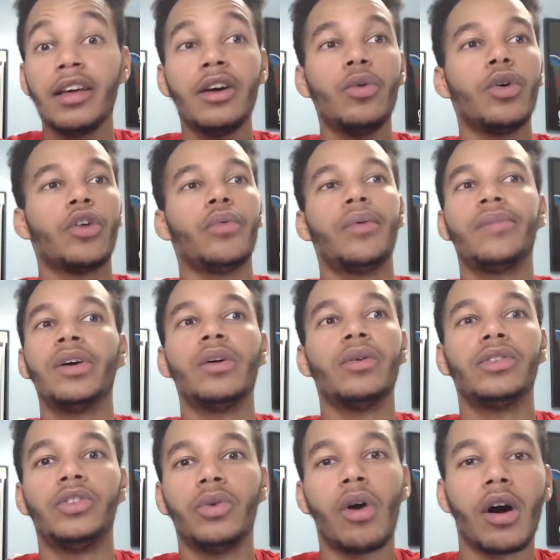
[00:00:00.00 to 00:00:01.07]
where when we go
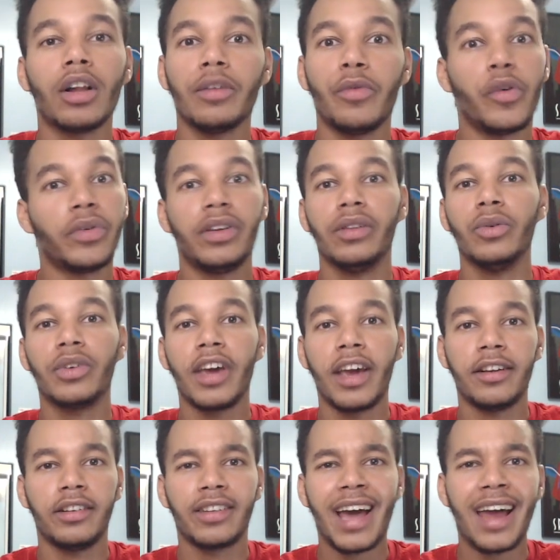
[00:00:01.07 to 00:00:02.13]
to Harlem and we see Luke
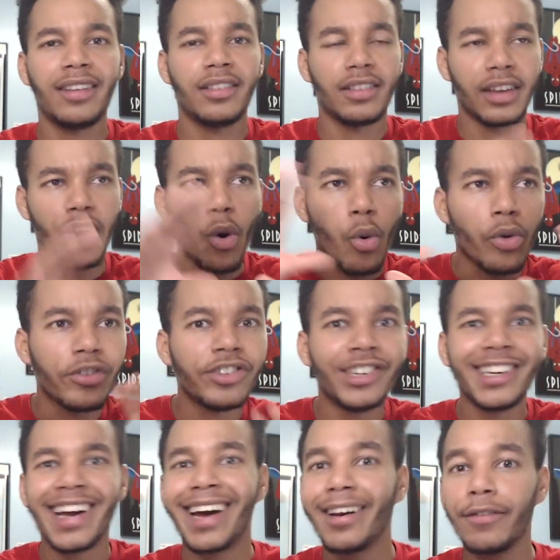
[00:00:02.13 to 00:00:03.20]
Cage, it's kind of this like
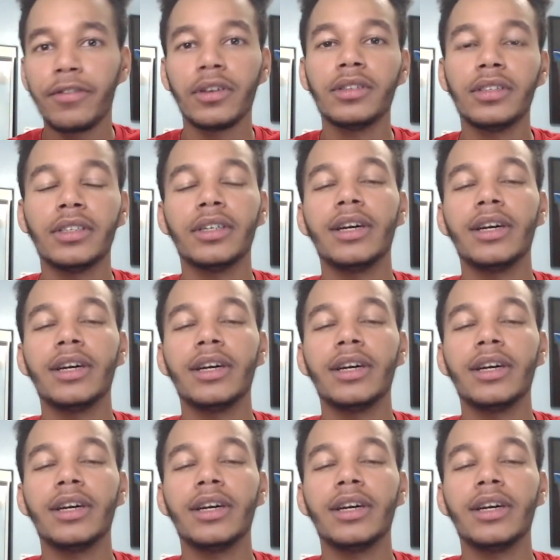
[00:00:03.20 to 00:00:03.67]
orangey kind of filter.